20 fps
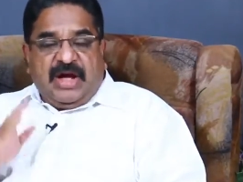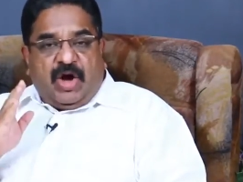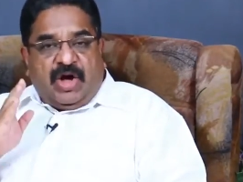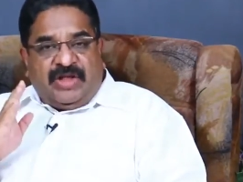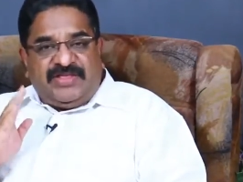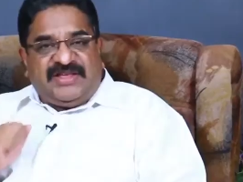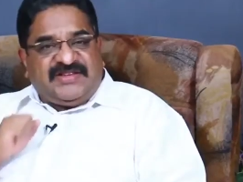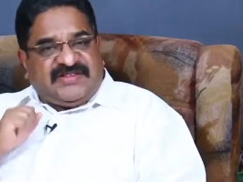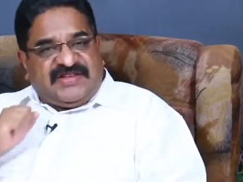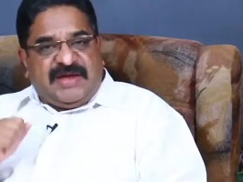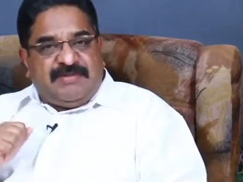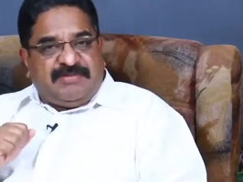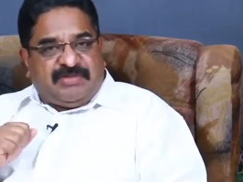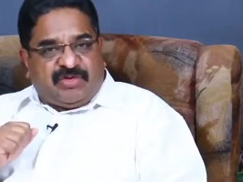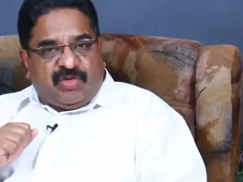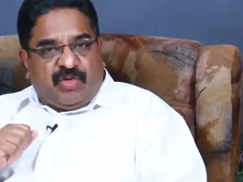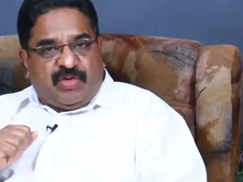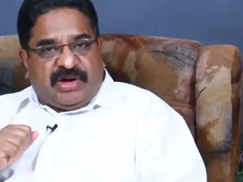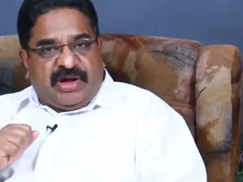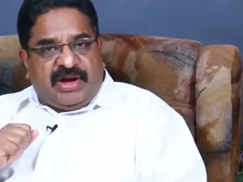On the same
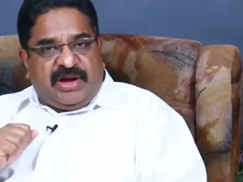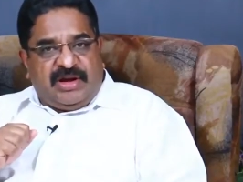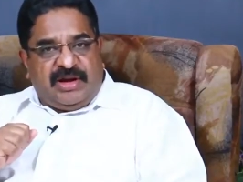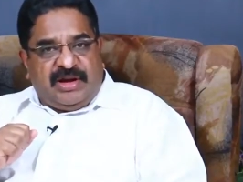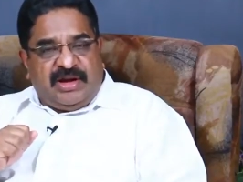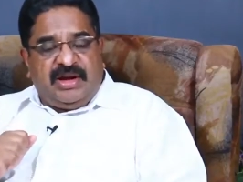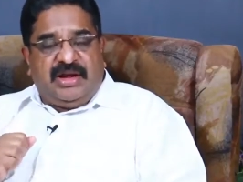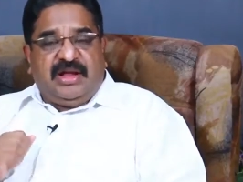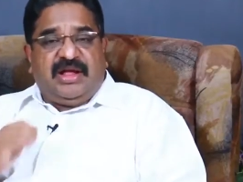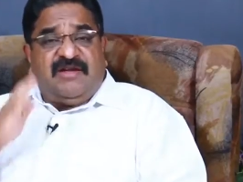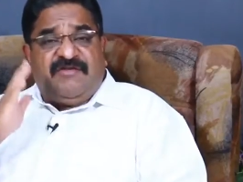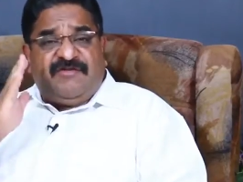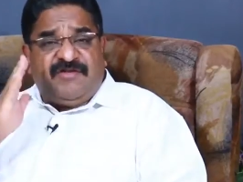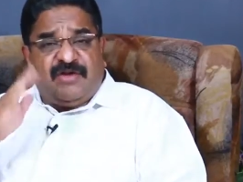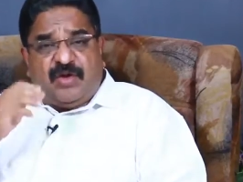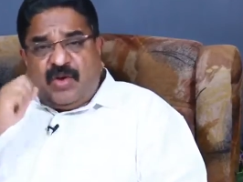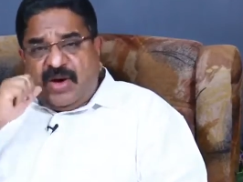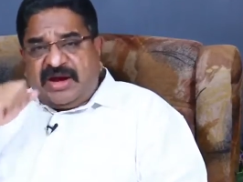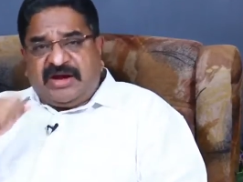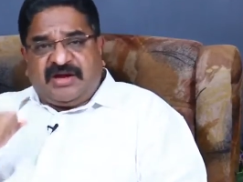token, if
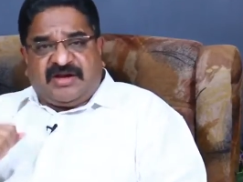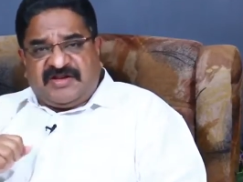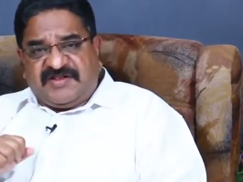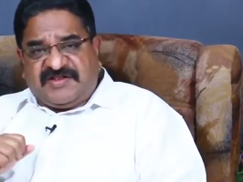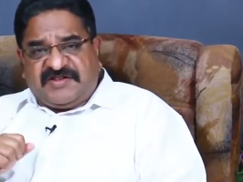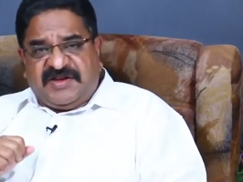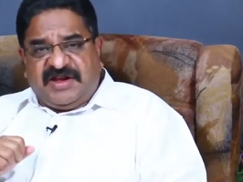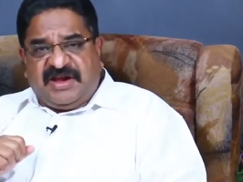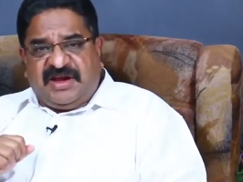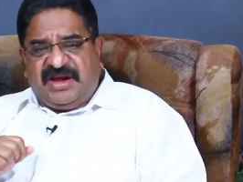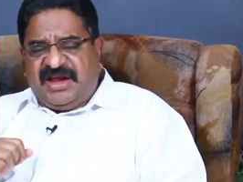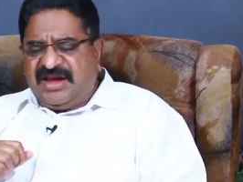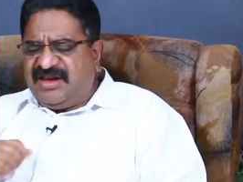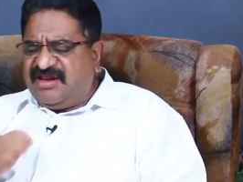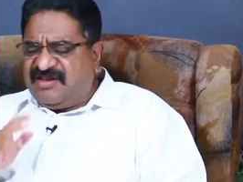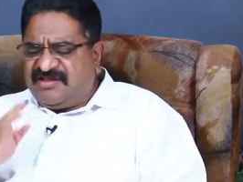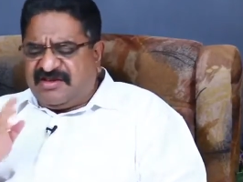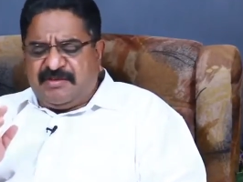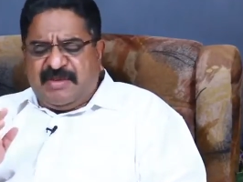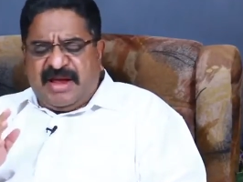you are a Christian, it
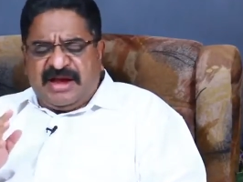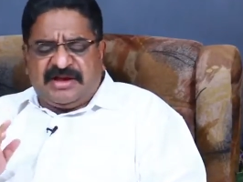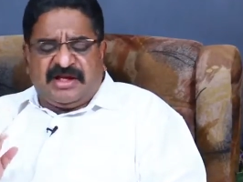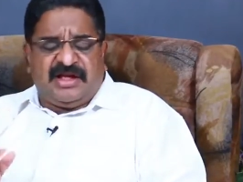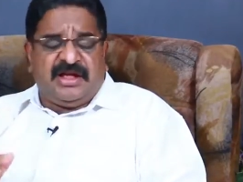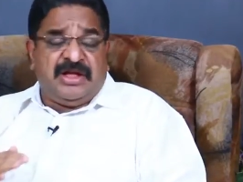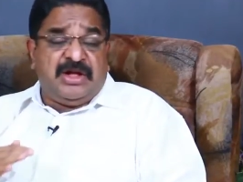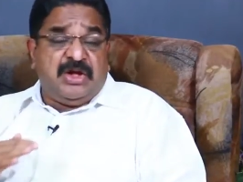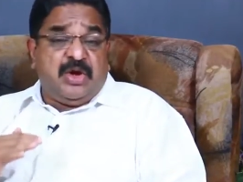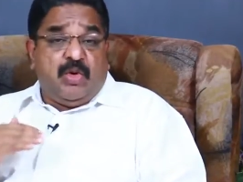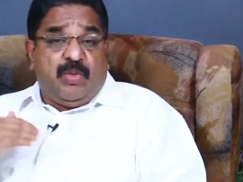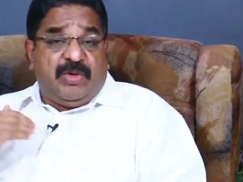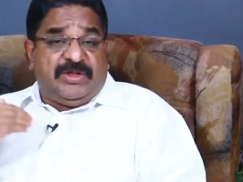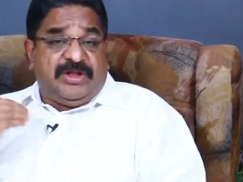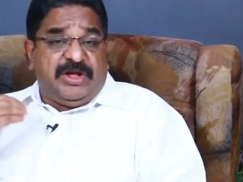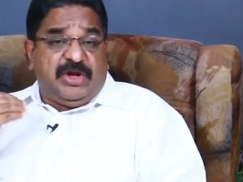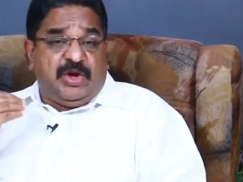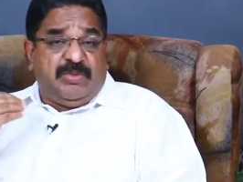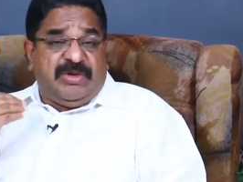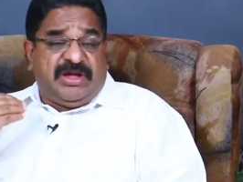doesn't matter
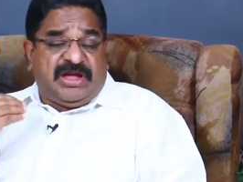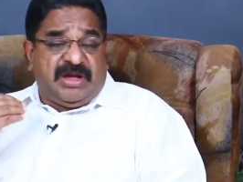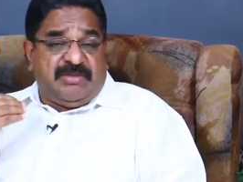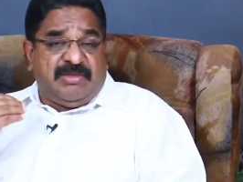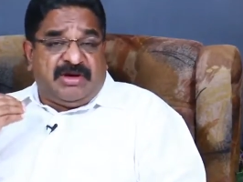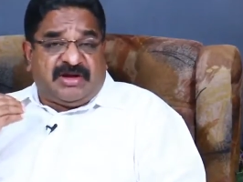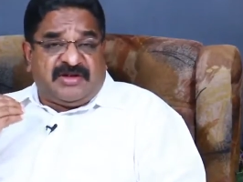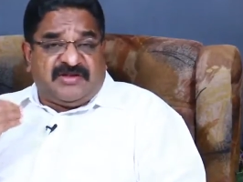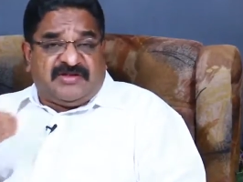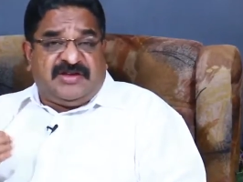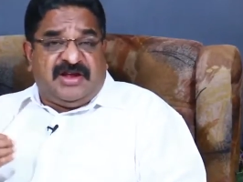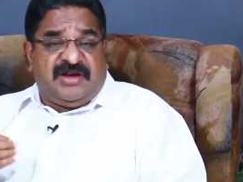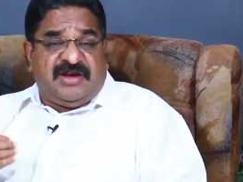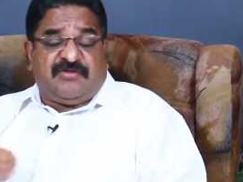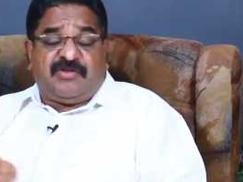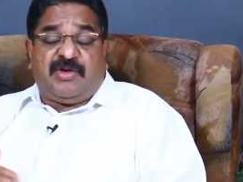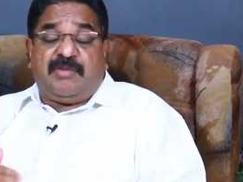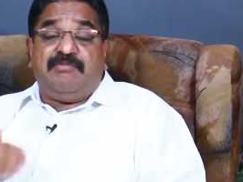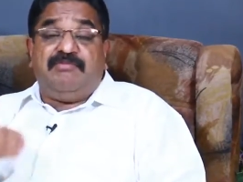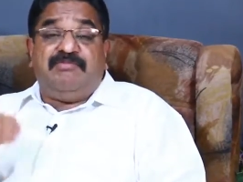whether you became a Christian
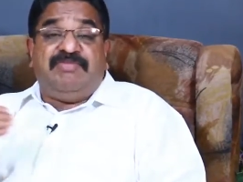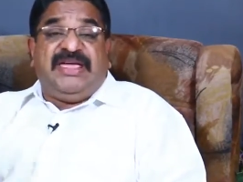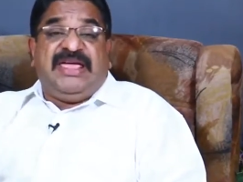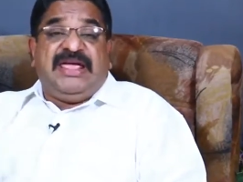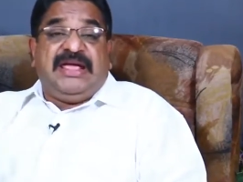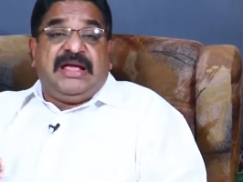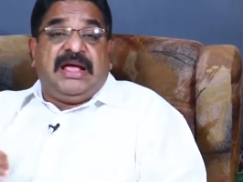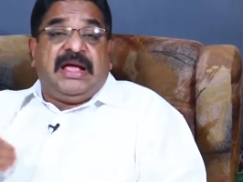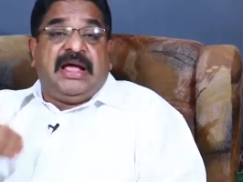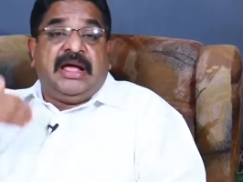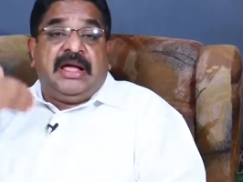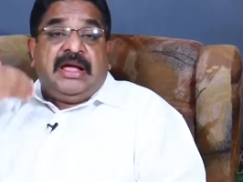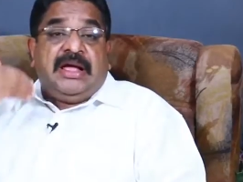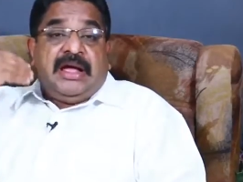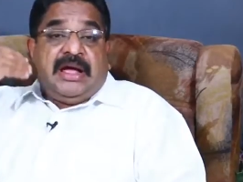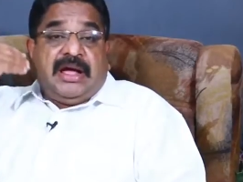from being a,